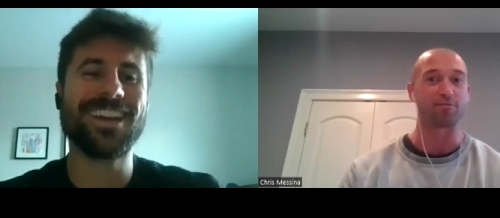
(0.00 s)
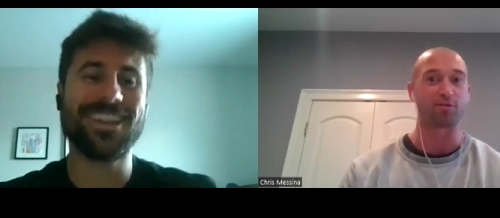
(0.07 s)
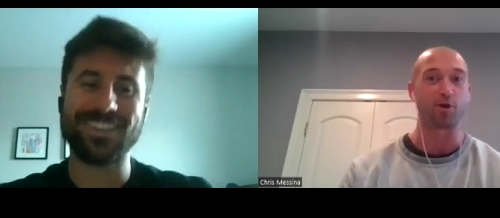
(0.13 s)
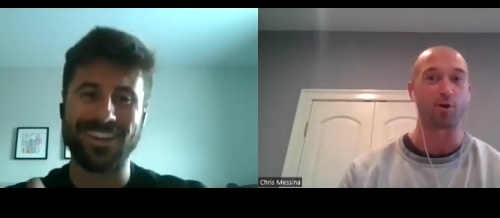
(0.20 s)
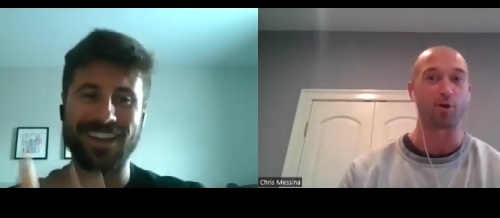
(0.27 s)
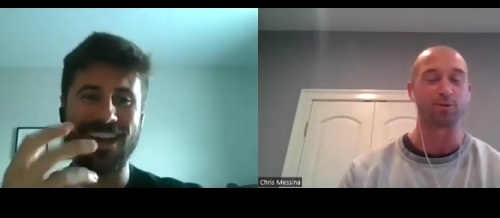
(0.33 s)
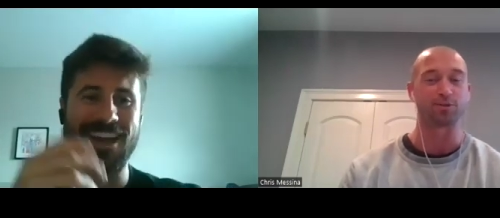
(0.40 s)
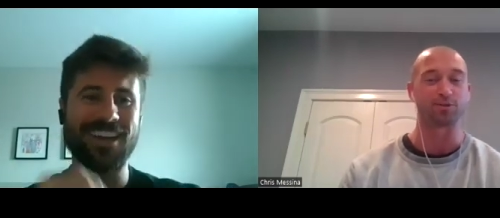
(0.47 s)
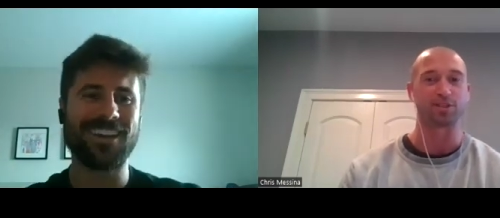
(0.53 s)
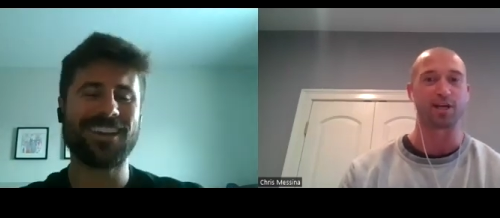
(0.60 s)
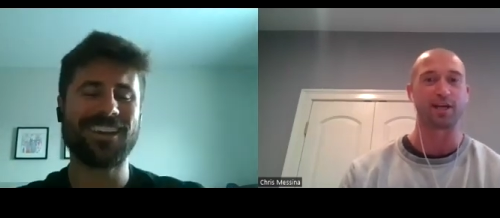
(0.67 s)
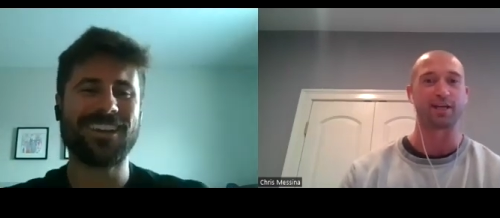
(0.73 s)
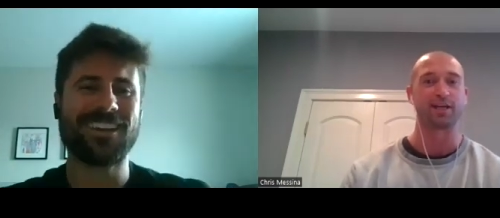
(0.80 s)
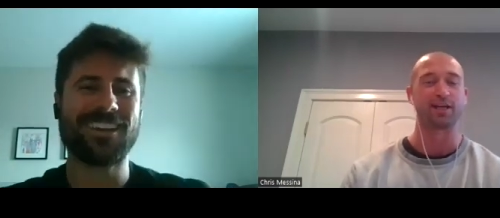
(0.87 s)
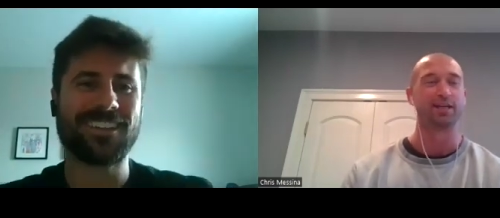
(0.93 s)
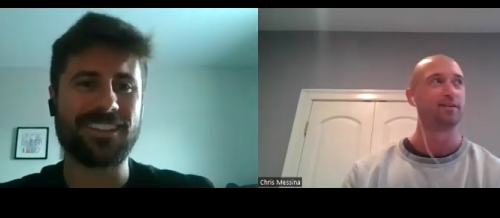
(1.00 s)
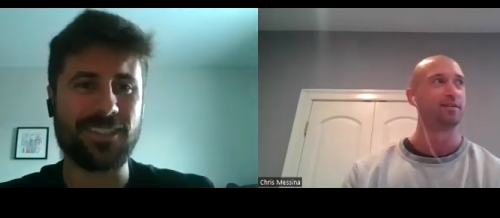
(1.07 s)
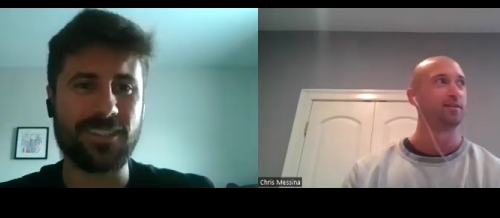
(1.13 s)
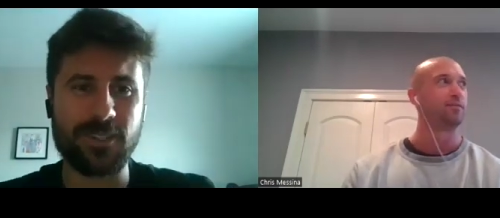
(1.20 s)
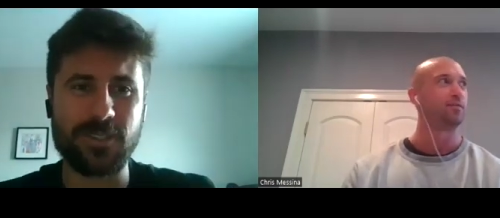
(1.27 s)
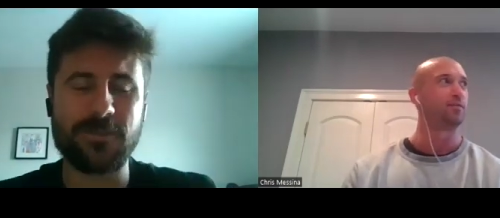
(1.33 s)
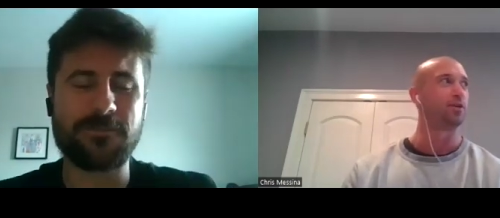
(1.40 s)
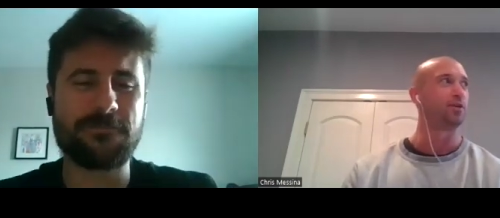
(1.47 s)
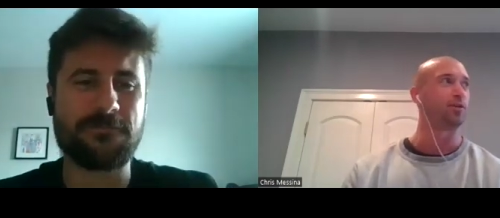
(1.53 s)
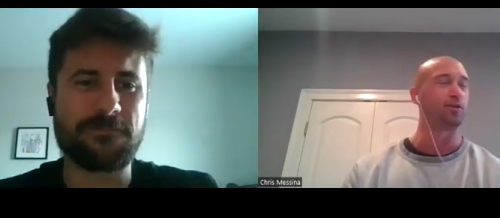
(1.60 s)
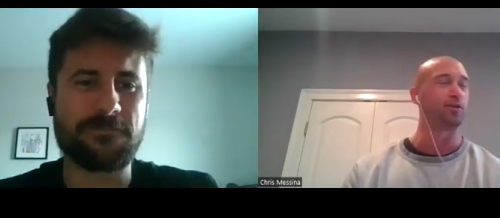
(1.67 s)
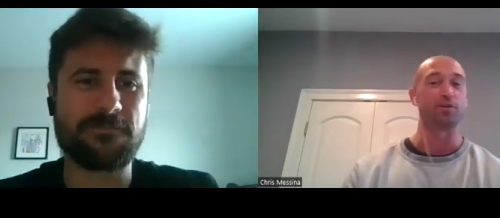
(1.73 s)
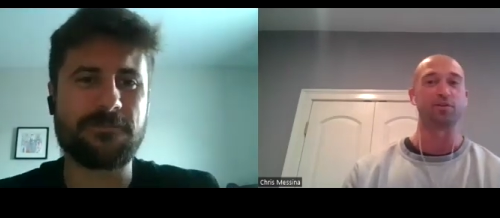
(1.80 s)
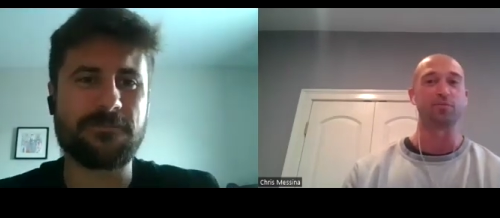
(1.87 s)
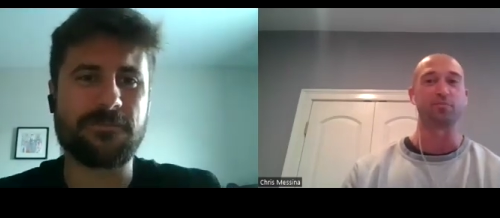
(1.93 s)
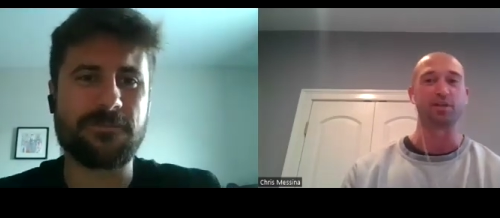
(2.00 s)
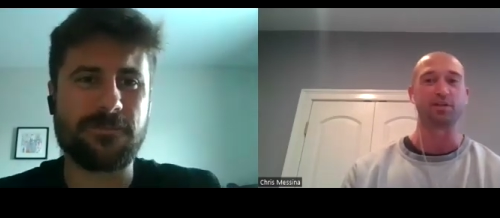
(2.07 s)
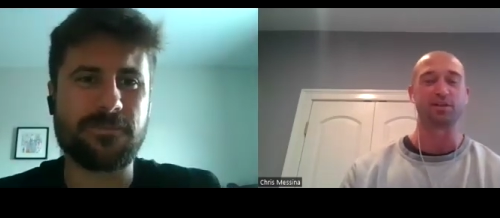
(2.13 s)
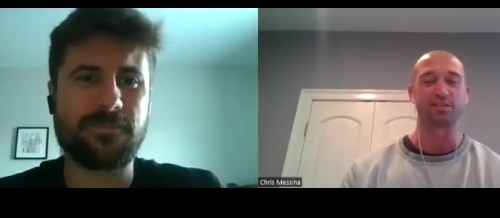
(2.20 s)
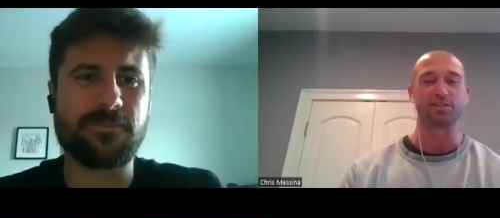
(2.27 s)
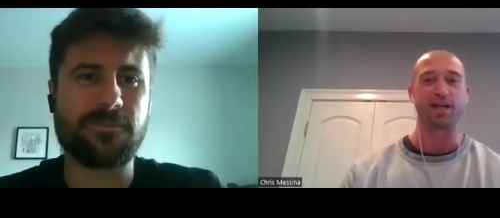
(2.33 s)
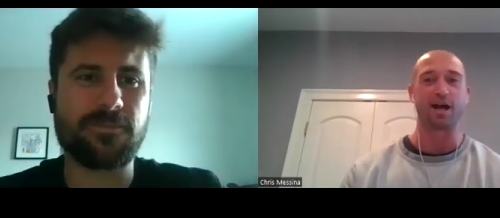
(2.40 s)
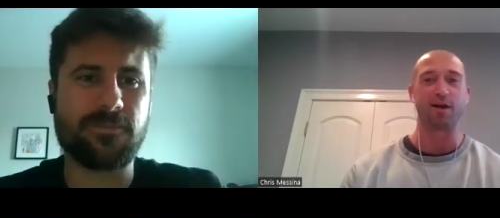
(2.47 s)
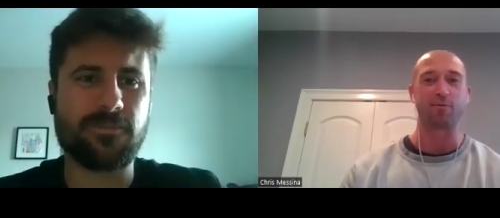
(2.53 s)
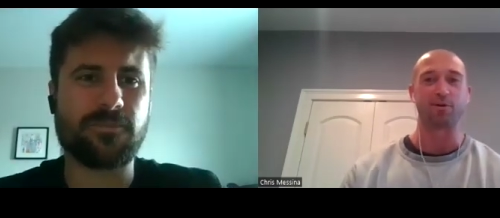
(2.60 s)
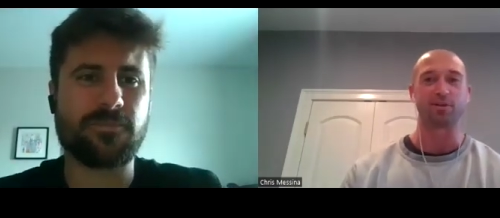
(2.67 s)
Speaker 1: have yeah, goals. Like you do. You know, you're in the big leagues now.